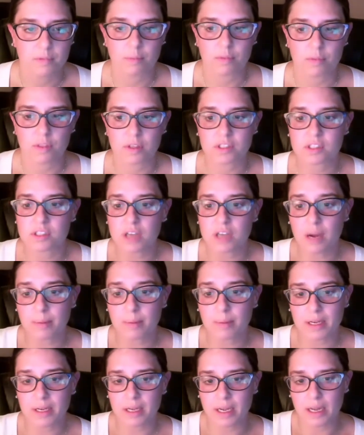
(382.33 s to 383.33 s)
The
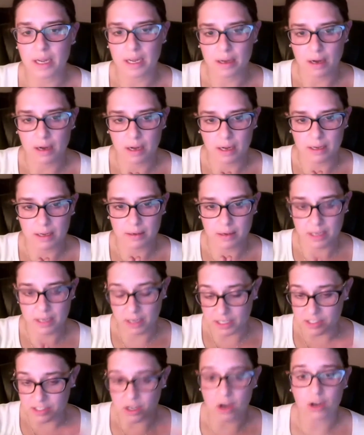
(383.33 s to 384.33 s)
stomach
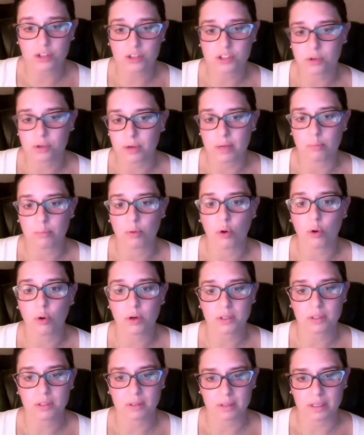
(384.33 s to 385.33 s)
is also
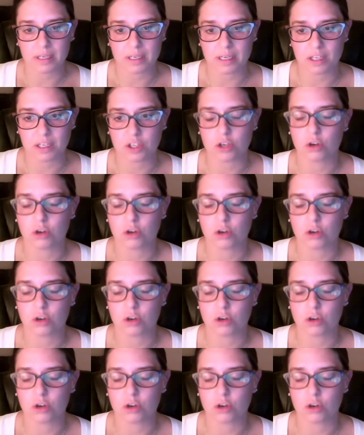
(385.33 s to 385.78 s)
importantly,